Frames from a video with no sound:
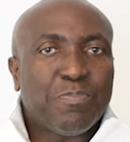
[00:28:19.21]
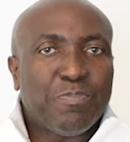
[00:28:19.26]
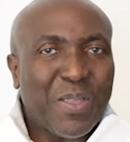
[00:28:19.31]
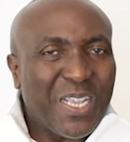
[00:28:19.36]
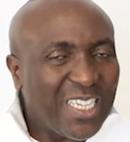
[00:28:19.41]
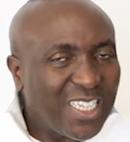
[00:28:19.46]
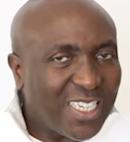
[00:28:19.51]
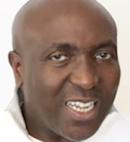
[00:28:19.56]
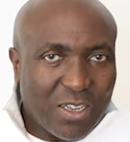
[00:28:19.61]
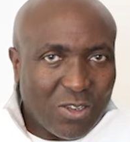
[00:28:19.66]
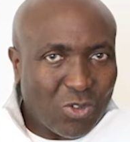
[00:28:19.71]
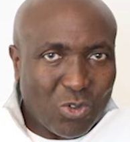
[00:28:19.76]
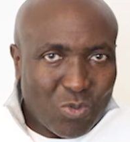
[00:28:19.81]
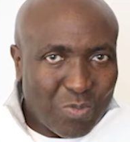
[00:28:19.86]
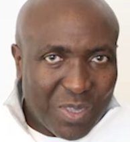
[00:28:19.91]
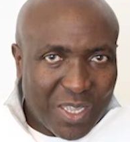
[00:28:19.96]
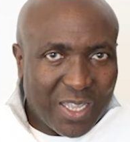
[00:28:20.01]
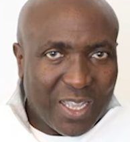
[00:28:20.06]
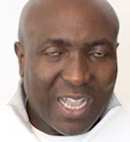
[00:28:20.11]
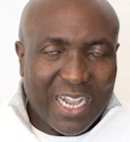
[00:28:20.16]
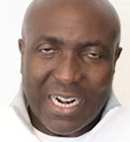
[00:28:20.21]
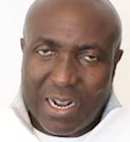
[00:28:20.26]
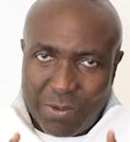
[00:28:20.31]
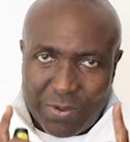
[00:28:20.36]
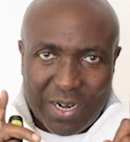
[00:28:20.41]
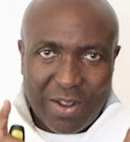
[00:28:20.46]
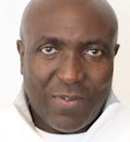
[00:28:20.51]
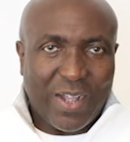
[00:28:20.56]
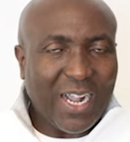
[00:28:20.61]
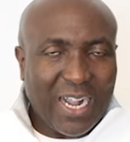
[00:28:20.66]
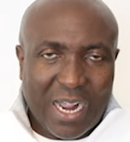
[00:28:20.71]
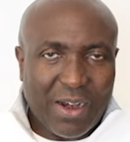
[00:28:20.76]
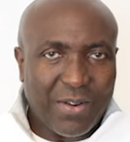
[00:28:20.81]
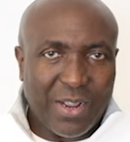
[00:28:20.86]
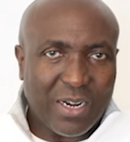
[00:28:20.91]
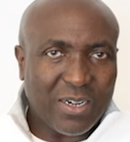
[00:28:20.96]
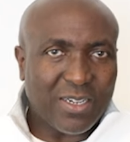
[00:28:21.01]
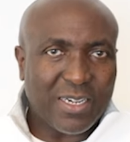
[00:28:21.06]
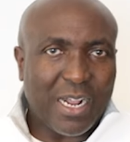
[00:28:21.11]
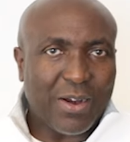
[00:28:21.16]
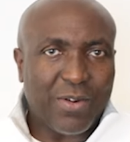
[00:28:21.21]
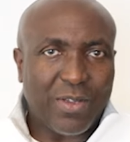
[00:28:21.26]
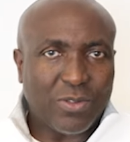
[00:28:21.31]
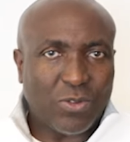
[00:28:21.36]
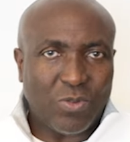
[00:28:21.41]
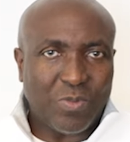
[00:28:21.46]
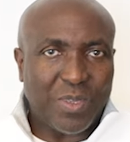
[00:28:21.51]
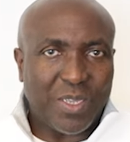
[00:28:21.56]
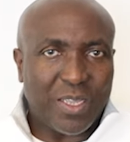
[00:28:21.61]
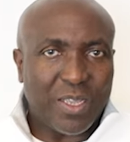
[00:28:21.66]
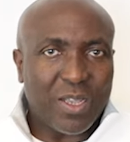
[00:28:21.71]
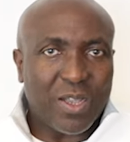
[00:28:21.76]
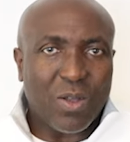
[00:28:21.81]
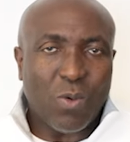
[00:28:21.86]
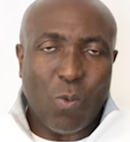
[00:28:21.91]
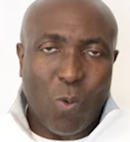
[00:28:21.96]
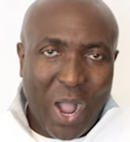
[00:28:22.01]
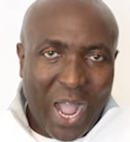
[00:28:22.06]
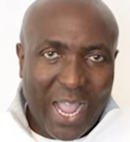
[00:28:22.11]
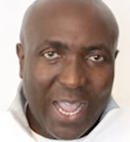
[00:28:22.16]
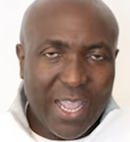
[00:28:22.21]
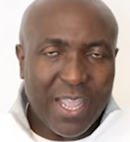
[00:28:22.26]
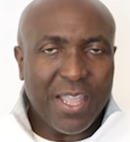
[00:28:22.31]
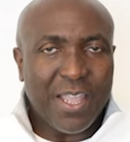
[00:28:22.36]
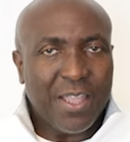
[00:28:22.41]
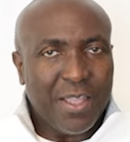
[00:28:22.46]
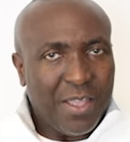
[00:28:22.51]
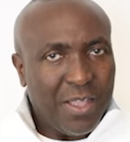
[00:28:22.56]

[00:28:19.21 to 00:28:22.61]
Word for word: paycheck to me and I will never carry another resume. Why?